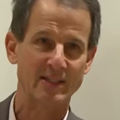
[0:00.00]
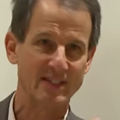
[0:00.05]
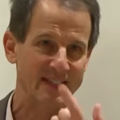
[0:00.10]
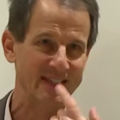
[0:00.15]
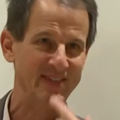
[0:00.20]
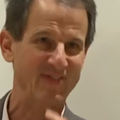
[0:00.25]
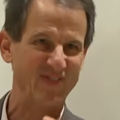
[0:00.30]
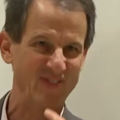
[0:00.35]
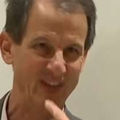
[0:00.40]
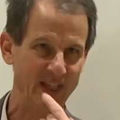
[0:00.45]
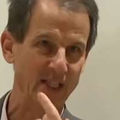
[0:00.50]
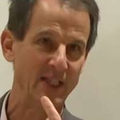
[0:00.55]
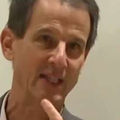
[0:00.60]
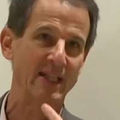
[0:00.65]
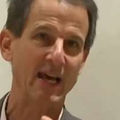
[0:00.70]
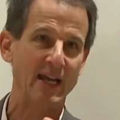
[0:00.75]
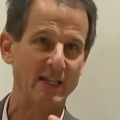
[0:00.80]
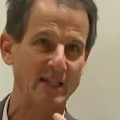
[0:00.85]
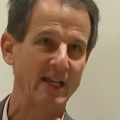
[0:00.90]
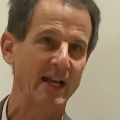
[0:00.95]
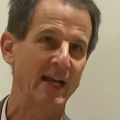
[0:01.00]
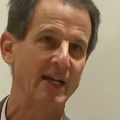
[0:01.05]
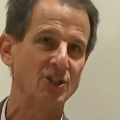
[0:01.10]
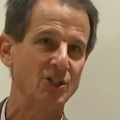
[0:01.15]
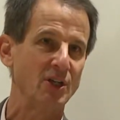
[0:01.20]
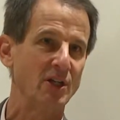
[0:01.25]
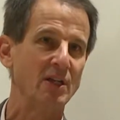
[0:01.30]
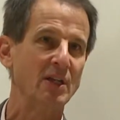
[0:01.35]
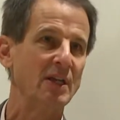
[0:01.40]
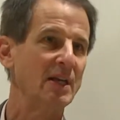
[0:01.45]
feeling that
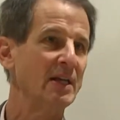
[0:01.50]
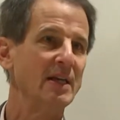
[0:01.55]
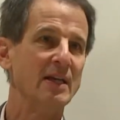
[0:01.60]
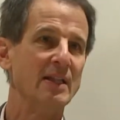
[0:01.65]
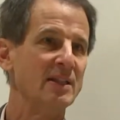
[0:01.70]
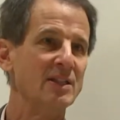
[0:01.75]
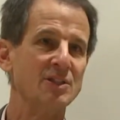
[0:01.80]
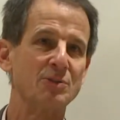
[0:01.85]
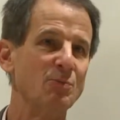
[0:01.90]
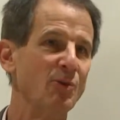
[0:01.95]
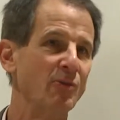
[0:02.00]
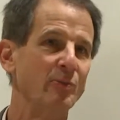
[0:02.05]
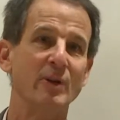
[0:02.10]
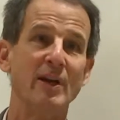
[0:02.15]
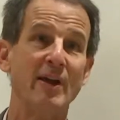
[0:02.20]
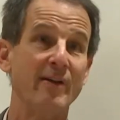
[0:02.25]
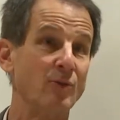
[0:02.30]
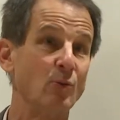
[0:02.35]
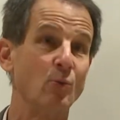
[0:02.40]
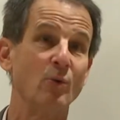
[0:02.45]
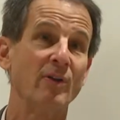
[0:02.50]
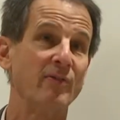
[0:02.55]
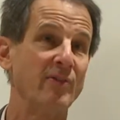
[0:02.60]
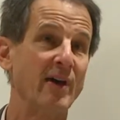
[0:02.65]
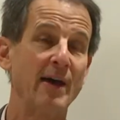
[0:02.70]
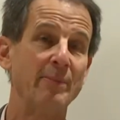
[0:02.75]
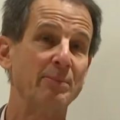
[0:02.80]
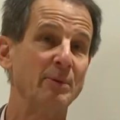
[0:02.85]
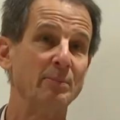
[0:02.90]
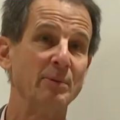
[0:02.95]
connection, this movement never would have
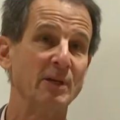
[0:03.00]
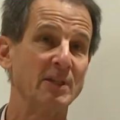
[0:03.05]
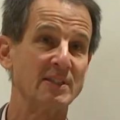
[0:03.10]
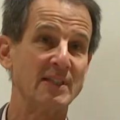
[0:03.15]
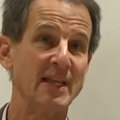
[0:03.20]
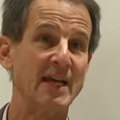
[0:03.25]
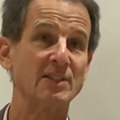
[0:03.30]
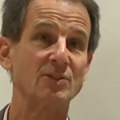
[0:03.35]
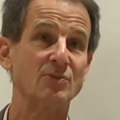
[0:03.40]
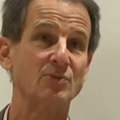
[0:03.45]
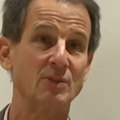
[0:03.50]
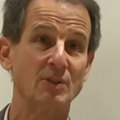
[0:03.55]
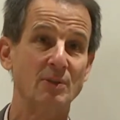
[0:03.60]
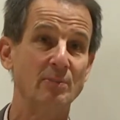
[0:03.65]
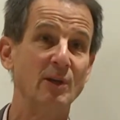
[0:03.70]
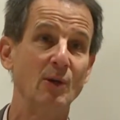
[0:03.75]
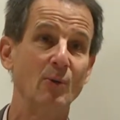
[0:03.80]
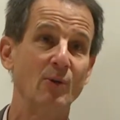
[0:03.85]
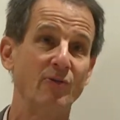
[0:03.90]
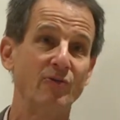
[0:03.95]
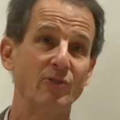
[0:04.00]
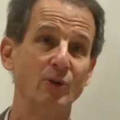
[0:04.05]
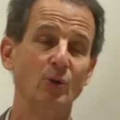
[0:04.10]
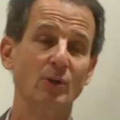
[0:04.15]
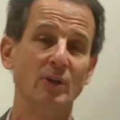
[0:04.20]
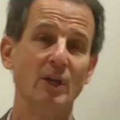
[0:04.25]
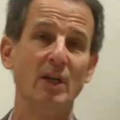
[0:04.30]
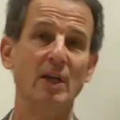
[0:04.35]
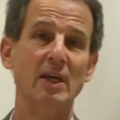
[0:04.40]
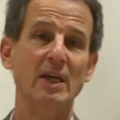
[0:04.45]
happened, because that's, to me, what
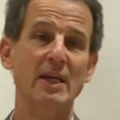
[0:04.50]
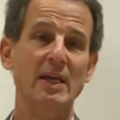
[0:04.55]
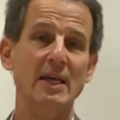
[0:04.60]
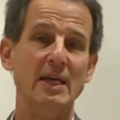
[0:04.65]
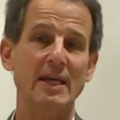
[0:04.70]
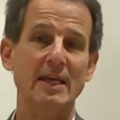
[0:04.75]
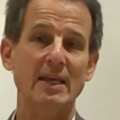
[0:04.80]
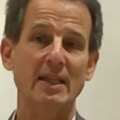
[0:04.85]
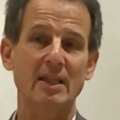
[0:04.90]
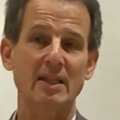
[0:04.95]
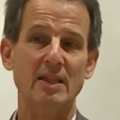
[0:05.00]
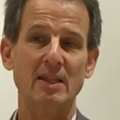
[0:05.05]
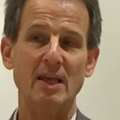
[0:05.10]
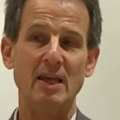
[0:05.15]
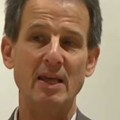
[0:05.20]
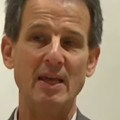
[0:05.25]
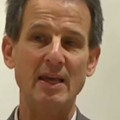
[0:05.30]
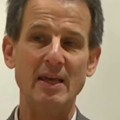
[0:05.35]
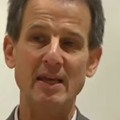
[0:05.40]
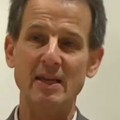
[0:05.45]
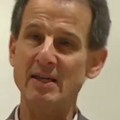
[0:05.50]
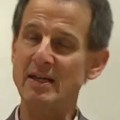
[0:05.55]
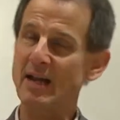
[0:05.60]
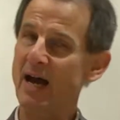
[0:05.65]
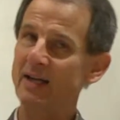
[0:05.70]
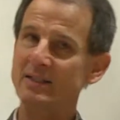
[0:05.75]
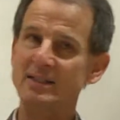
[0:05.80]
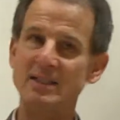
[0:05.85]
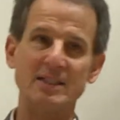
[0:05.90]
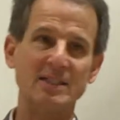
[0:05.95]
fueled it.
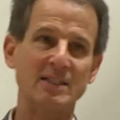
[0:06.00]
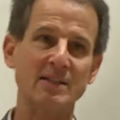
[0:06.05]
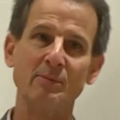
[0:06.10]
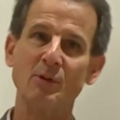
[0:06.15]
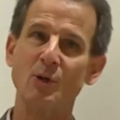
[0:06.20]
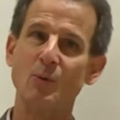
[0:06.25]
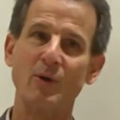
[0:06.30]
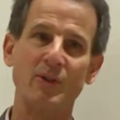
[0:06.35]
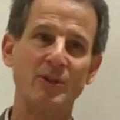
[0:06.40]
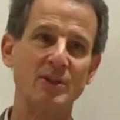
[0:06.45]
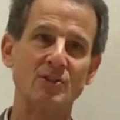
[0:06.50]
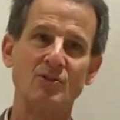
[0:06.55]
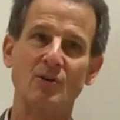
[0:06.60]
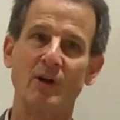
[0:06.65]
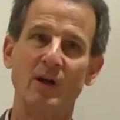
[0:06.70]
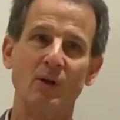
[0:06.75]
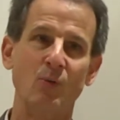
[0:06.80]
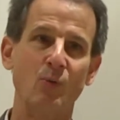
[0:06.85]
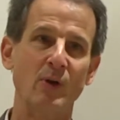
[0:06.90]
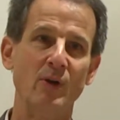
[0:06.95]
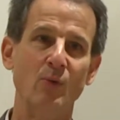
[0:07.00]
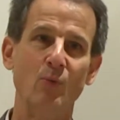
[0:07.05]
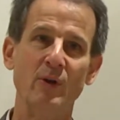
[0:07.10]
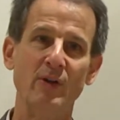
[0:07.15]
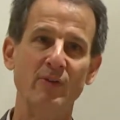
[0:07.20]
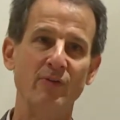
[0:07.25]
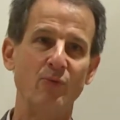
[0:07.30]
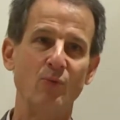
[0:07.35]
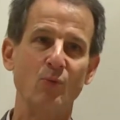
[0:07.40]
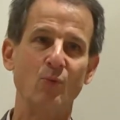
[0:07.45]
Not dissimilar with Israel.
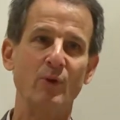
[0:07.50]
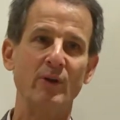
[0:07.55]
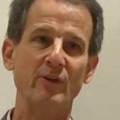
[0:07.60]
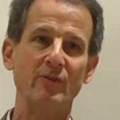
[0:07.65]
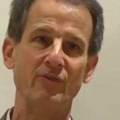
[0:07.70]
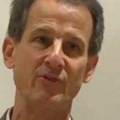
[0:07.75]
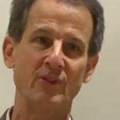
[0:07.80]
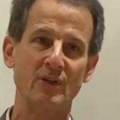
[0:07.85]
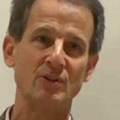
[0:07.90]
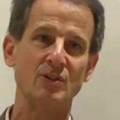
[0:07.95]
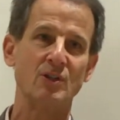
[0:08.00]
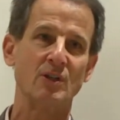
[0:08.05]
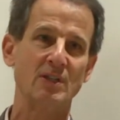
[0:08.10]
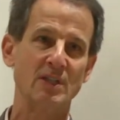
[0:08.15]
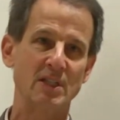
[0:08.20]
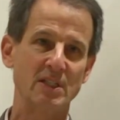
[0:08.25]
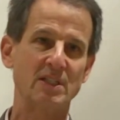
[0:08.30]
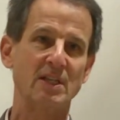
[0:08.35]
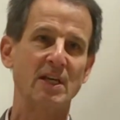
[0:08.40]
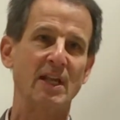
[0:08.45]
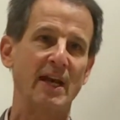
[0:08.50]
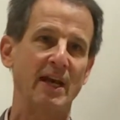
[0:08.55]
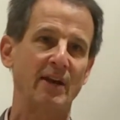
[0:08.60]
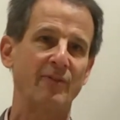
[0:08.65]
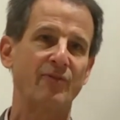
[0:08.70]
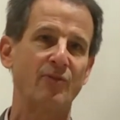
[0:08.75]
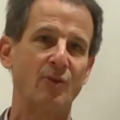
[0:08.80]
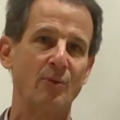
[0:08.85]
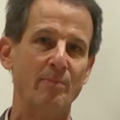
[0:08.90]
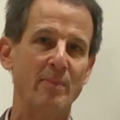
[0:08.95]
There's a
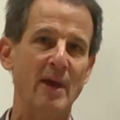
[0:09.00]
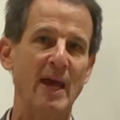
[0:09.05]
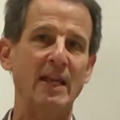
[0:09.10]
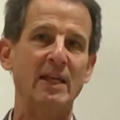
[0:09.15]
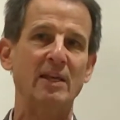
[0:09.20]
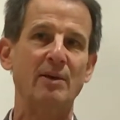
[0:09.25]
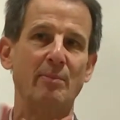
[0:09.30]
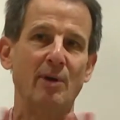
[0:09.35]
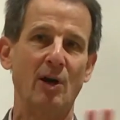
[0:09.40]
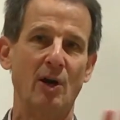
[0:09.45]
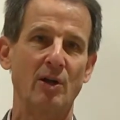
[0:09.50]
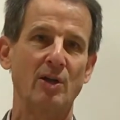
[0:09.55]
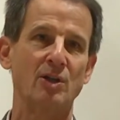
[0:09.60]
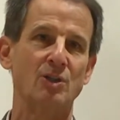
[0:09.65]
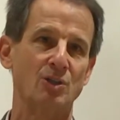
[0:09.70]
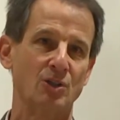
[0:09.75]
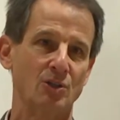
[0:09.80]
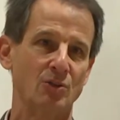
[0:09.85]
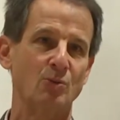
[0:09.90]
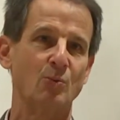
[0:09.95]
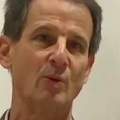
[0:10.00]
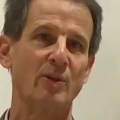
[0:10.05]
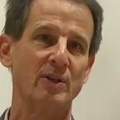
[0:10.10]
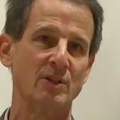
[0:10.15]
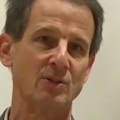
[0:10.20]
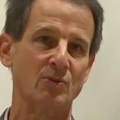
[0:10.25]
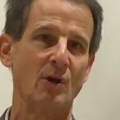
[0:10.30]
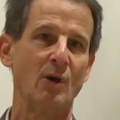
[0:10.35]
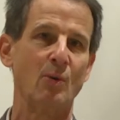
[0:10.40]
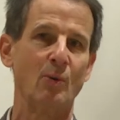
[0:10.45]
disconnect for many American Jews with
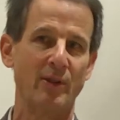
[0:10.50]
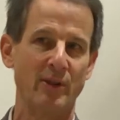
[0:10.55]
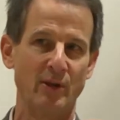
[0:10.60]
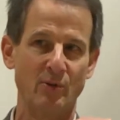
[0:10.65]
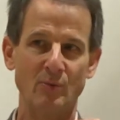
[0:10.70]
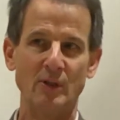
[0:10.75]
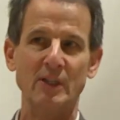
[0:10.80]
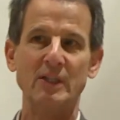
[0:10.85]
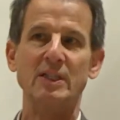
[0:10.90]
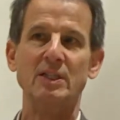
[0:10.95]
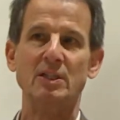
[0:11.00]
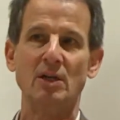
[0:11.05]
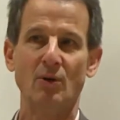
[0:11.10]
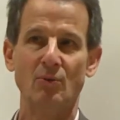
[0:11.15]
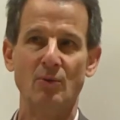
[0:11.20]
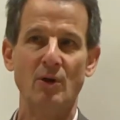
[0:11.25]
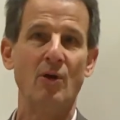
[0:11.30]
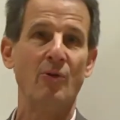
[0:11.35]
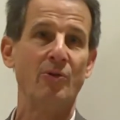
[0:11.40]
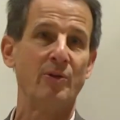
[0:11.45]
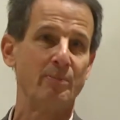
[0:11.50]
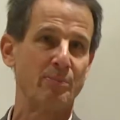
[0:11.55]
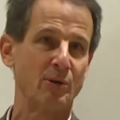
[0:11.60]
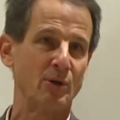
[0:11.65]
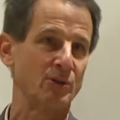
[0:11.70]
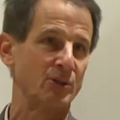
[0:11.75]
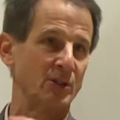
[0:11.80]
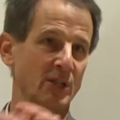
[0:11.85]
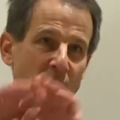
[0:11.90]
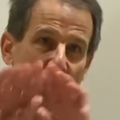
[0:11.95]
Israel where they really don't know them
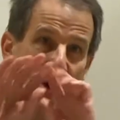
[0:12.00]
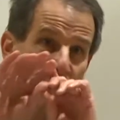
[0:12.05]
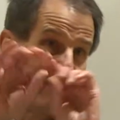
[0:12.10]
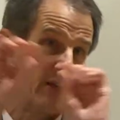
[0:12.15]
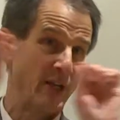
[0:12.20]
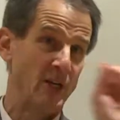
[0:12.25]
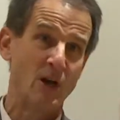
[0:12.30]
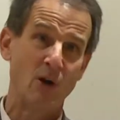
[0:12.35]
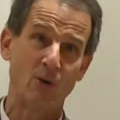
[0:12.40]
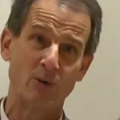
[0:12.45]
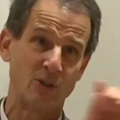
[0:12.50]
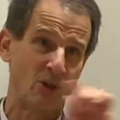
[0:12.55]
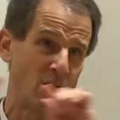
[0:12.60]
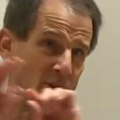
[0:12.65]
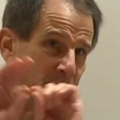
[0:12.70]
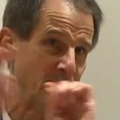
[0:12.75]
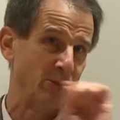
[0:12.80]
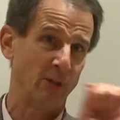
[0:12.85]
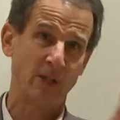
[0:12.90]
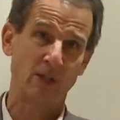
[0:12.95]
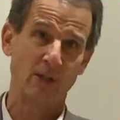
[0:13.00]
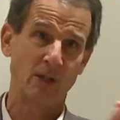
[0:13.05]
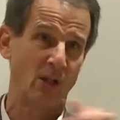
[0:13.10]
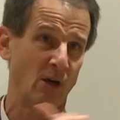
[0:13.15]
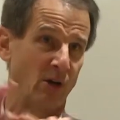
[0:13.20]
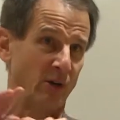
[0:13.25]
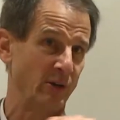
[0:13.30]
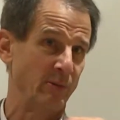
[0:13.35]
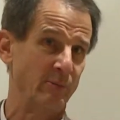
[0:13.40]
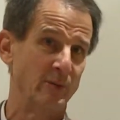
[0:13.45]
personally. All they know is all the political
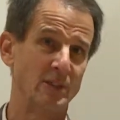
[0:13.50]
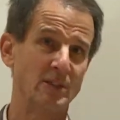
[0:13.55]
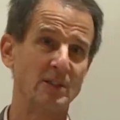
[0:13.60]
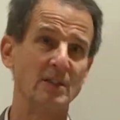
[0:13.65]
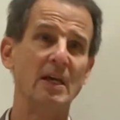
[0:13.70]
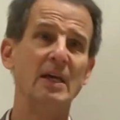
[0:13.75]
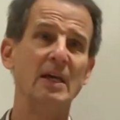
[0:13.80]
arguments.